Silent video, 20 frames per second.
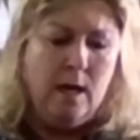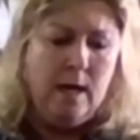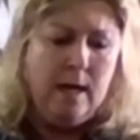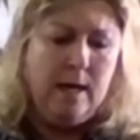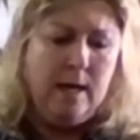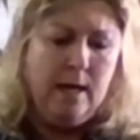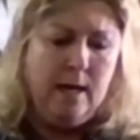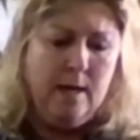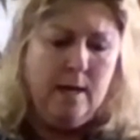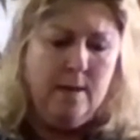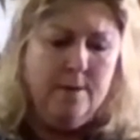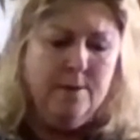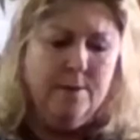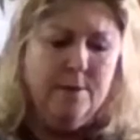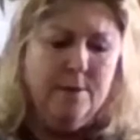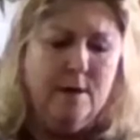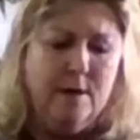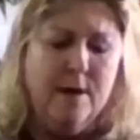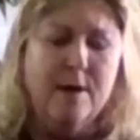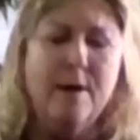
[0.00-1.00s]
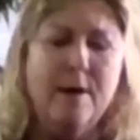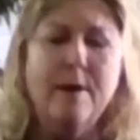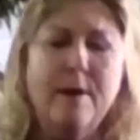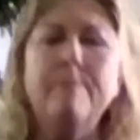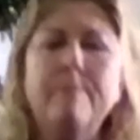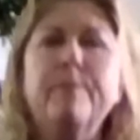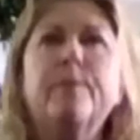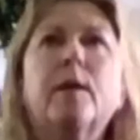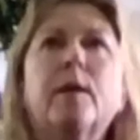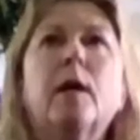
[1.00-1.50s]
And
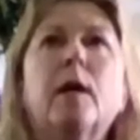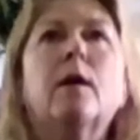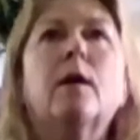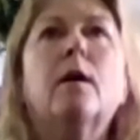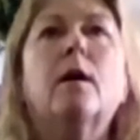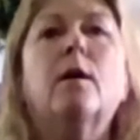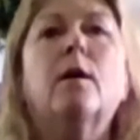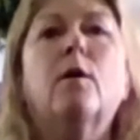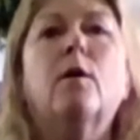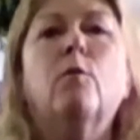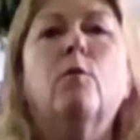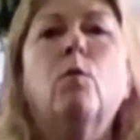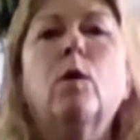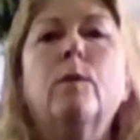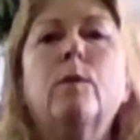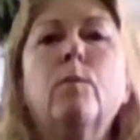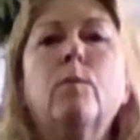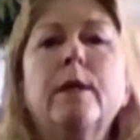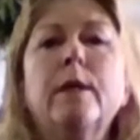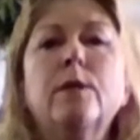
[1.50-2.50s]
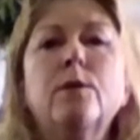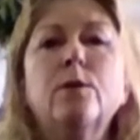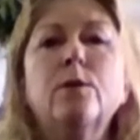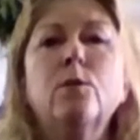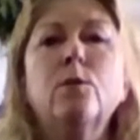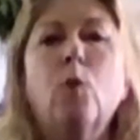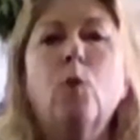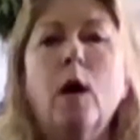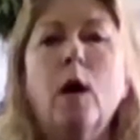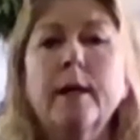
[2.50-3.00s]
when we do
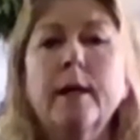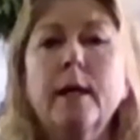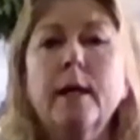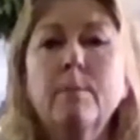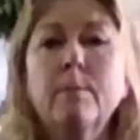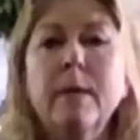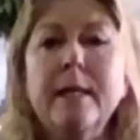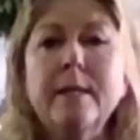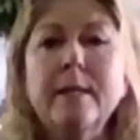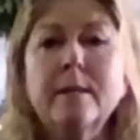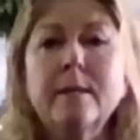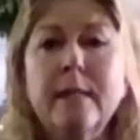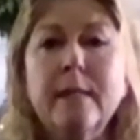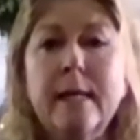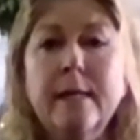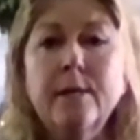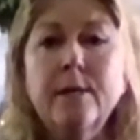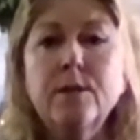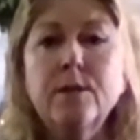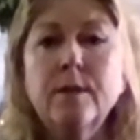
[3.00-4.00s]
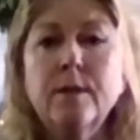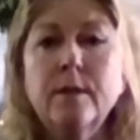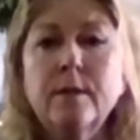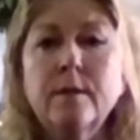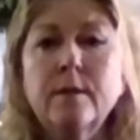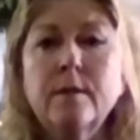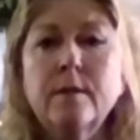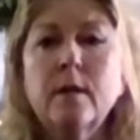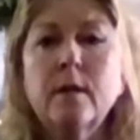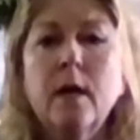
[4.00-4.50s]
walking
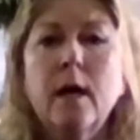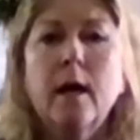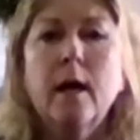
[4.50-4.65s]
meditations,